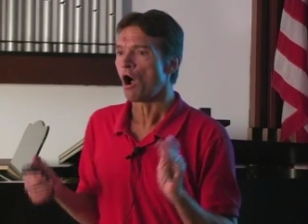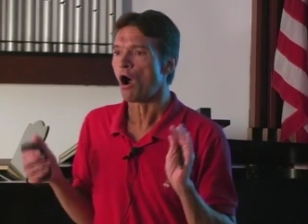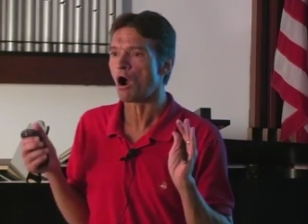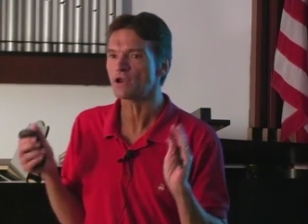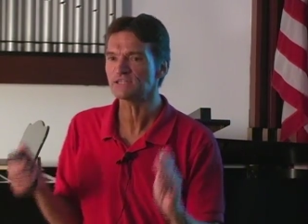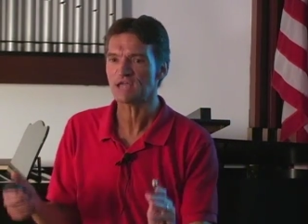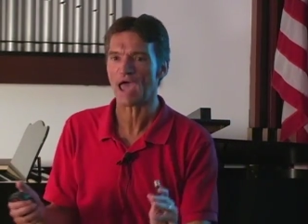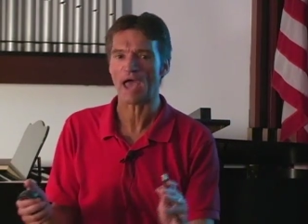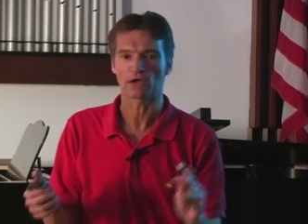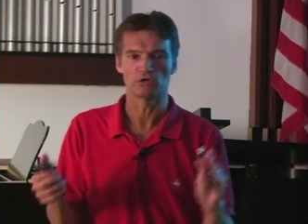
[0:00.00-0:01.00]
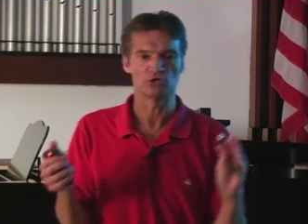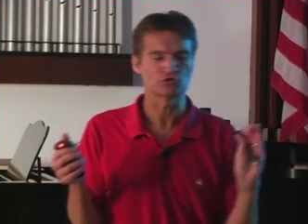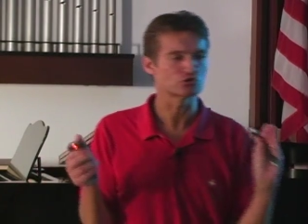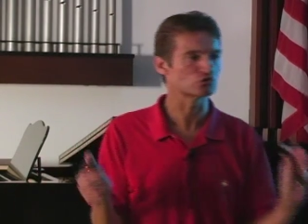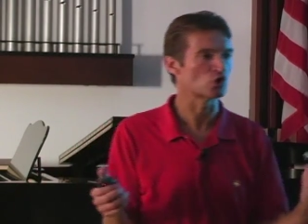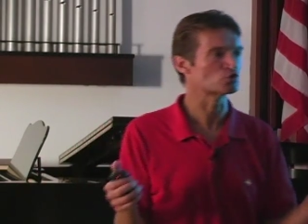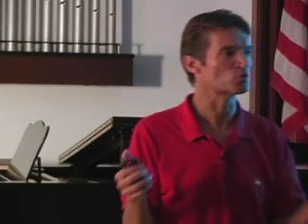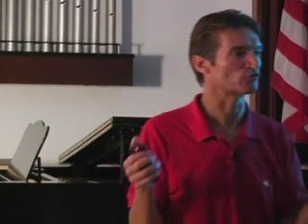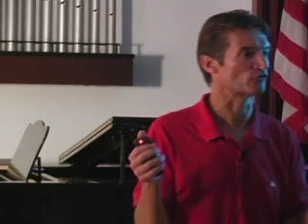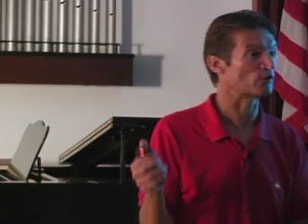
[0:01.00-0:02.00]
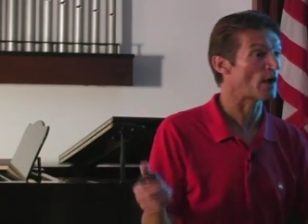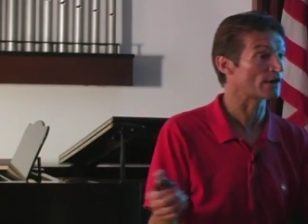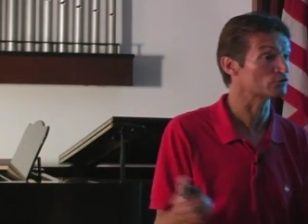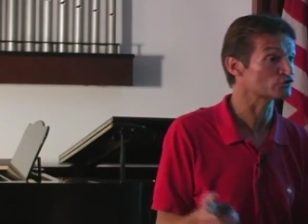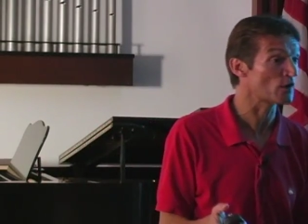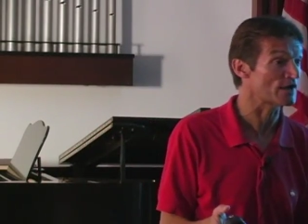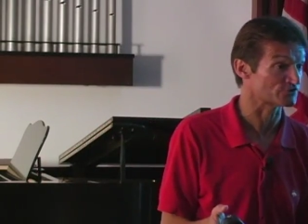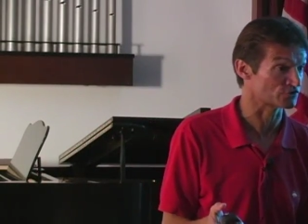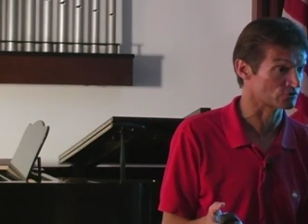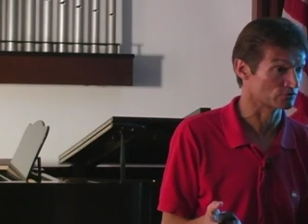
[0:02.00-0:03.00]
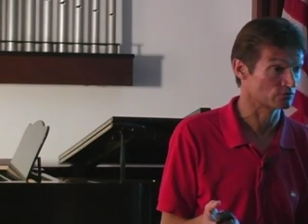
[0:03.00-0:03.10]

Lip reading: Heart attack is associated with free radical stress.